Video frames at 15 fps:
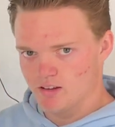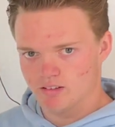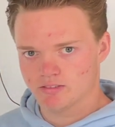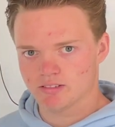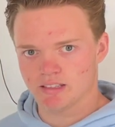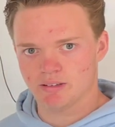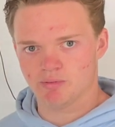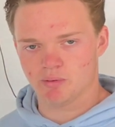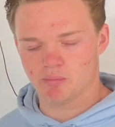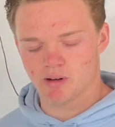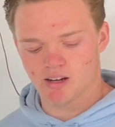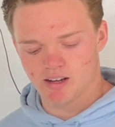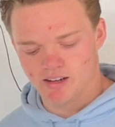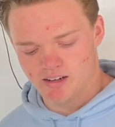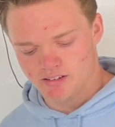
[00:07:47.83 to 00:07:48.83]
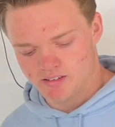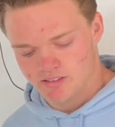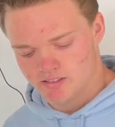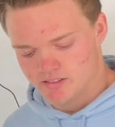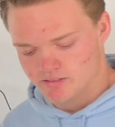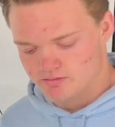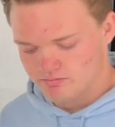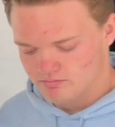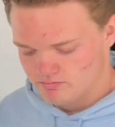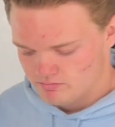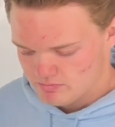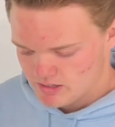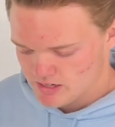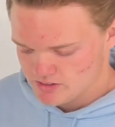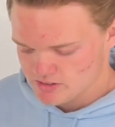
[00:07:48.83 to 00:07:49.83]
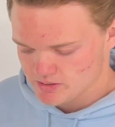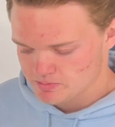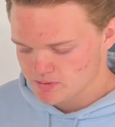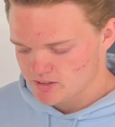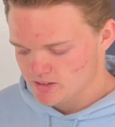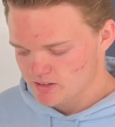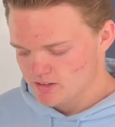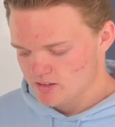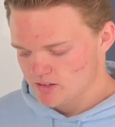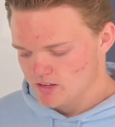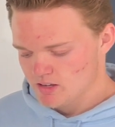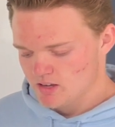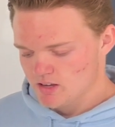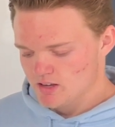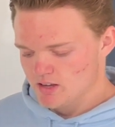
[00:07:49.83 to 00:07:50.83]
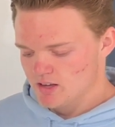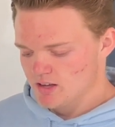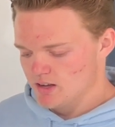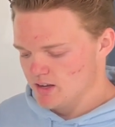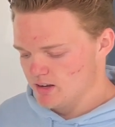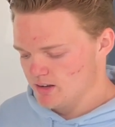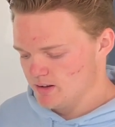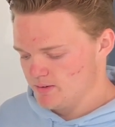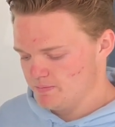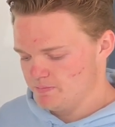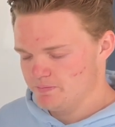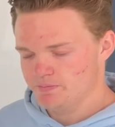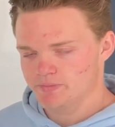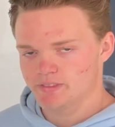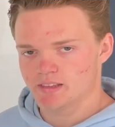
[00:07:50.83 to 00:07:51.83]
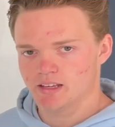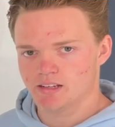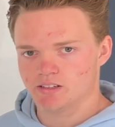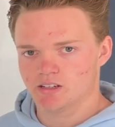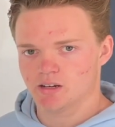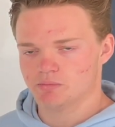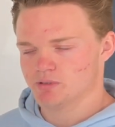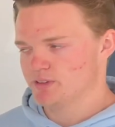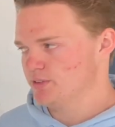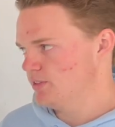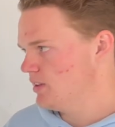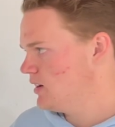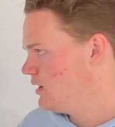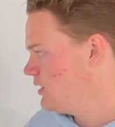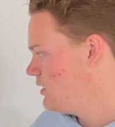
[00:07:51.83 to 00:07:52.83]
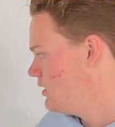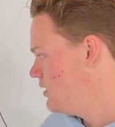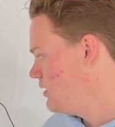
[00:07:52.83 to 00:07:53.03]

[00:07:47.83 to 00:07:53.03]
leaving behind Egypt. Then comes the law.